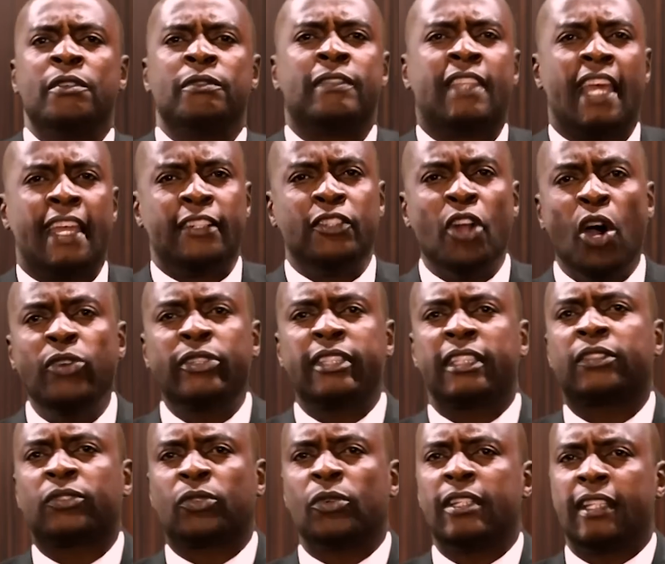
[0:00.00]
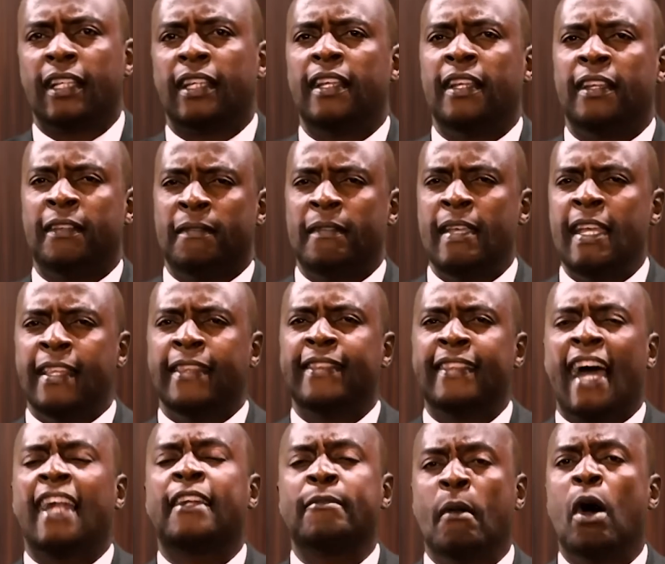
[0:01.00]
they noticed kuti in
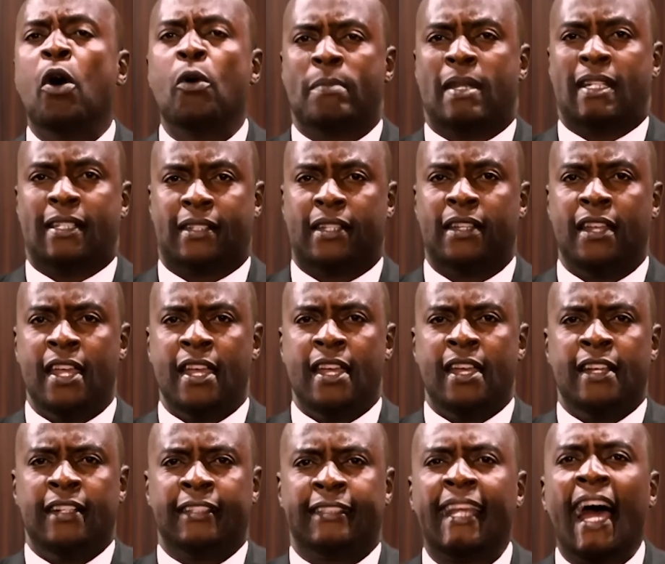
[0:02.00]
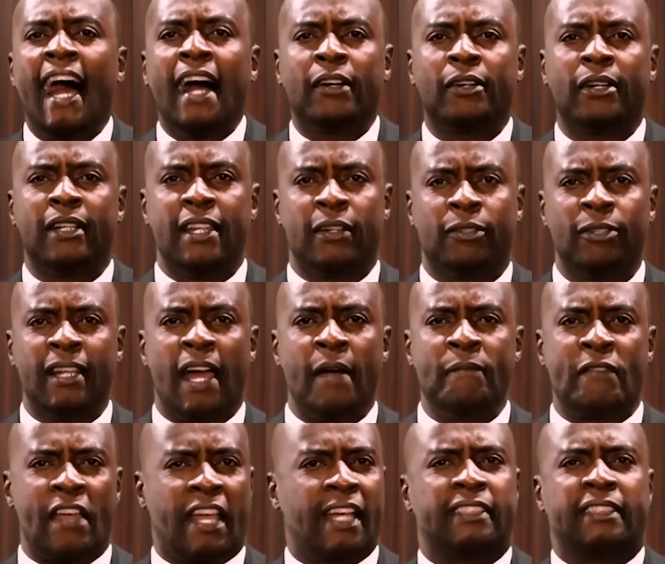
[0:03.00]
that moment, Tango nekuti
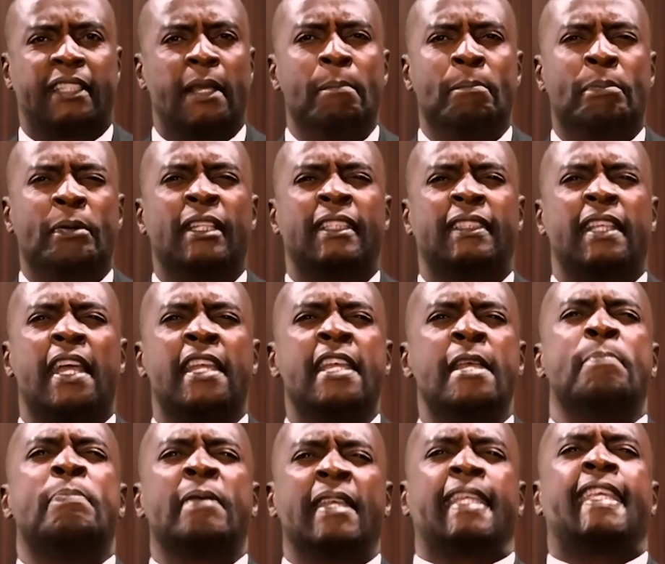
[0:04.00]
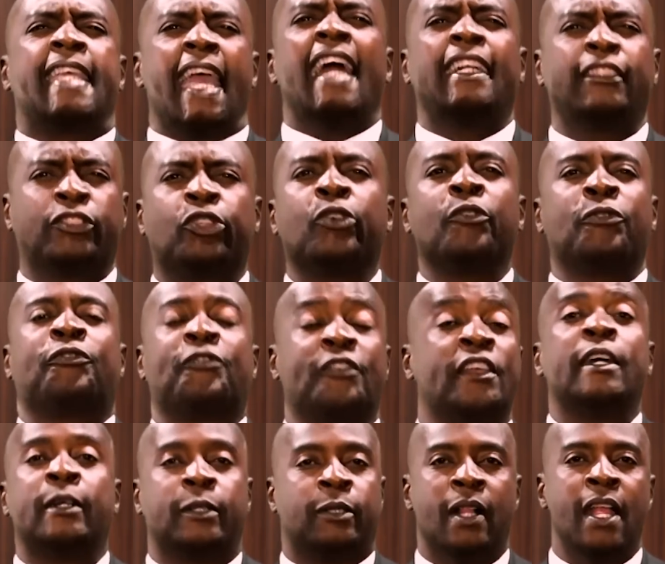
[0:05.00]
apfeka sempurisa, he began to
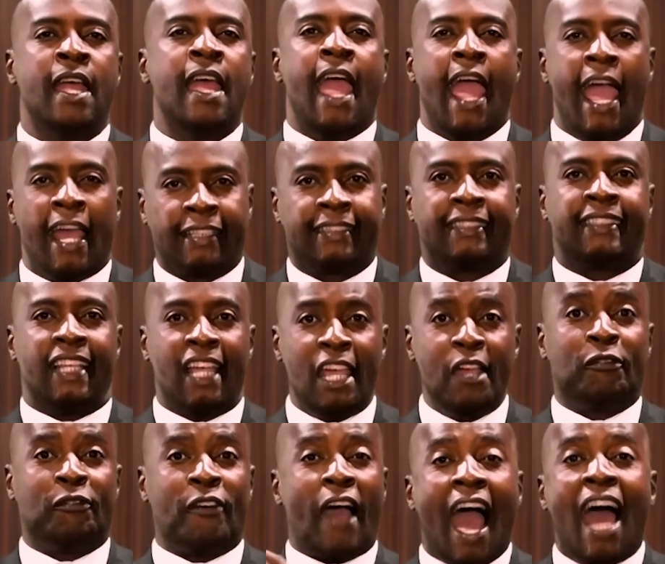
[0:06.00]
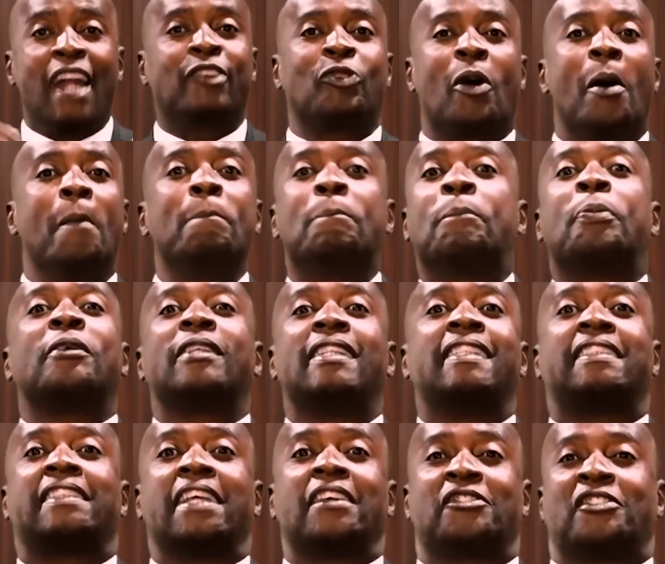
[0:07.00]
feel as if atwa
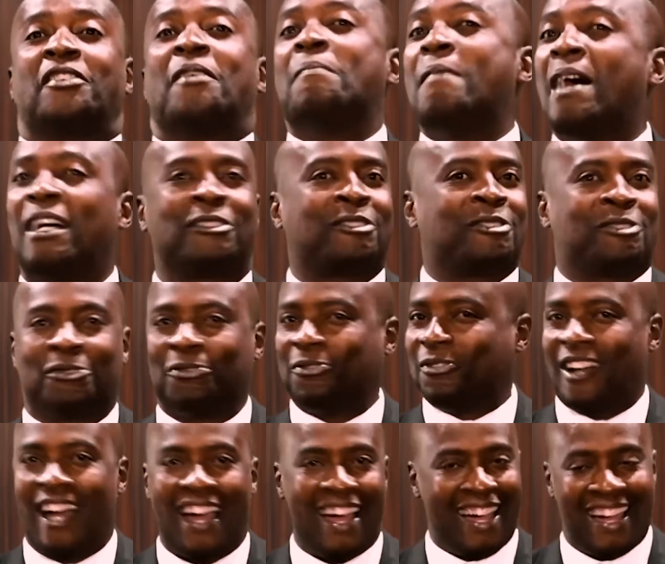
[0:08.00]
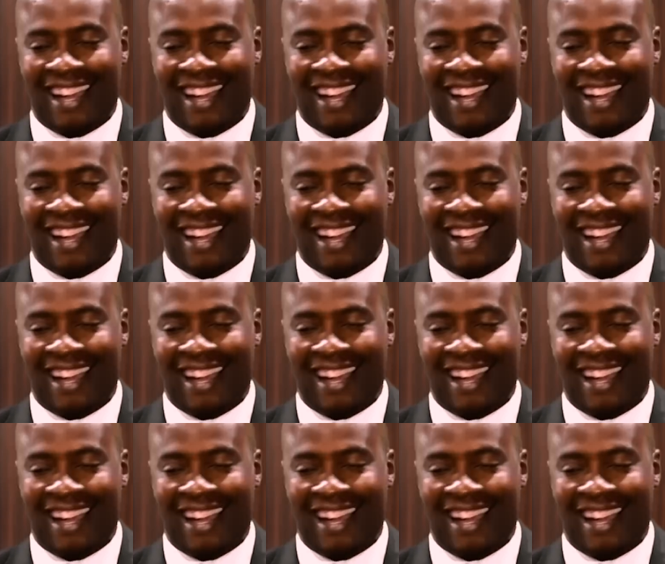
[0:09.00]
mpurisa zvemashuwa.